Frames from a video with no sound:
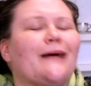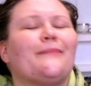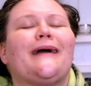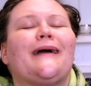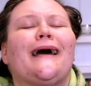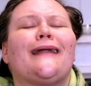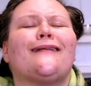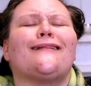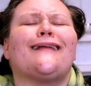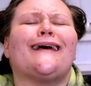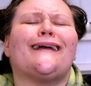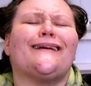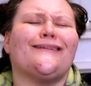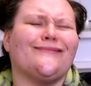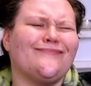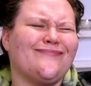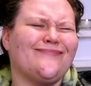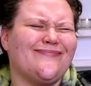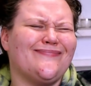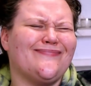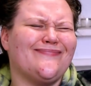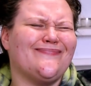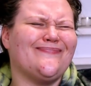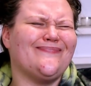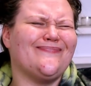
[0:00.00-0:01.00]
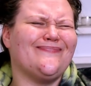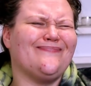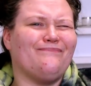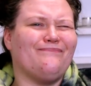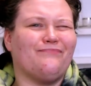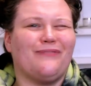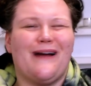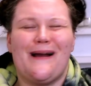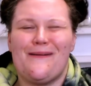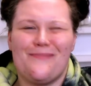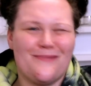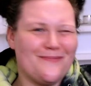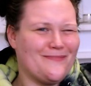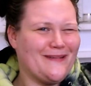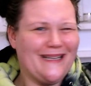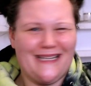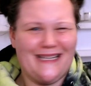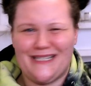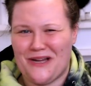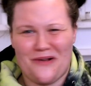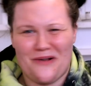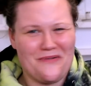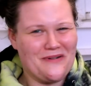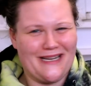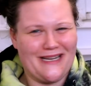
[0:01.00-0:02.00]
I'm kind of like, mm probably
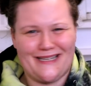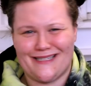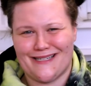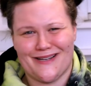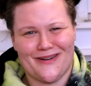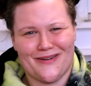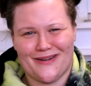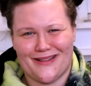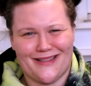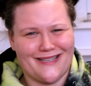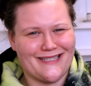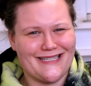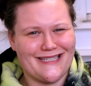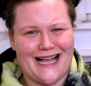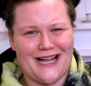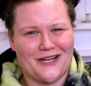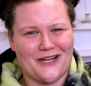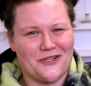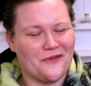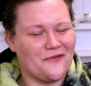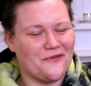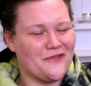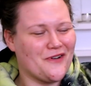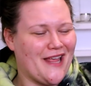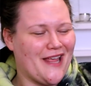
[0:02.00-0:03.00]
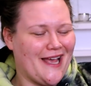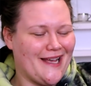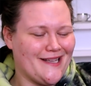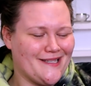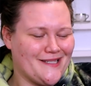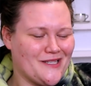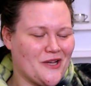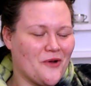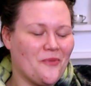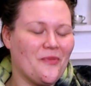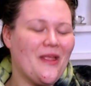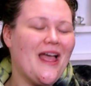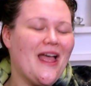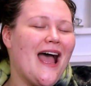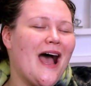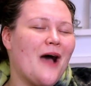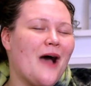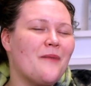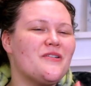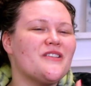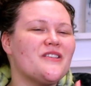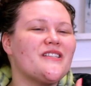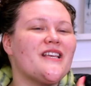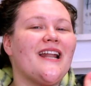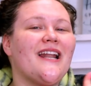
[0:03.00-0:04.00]
don't need to go to the doctor for that. So
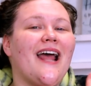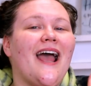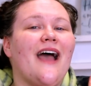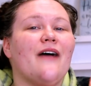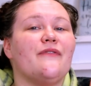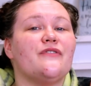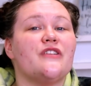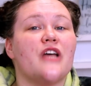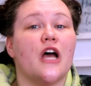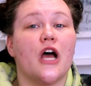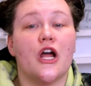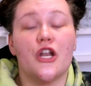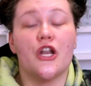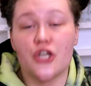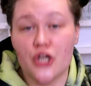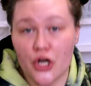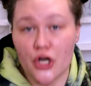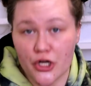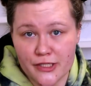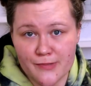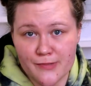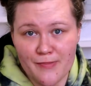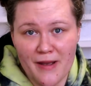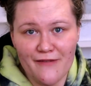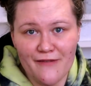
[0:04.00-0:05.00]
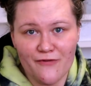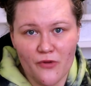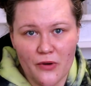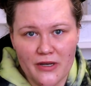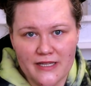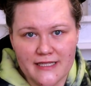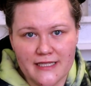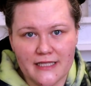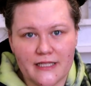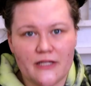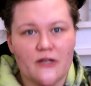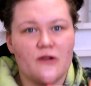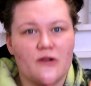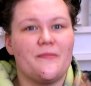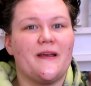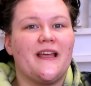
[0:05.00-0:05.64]
I'm just gonna have to nurse my voice a little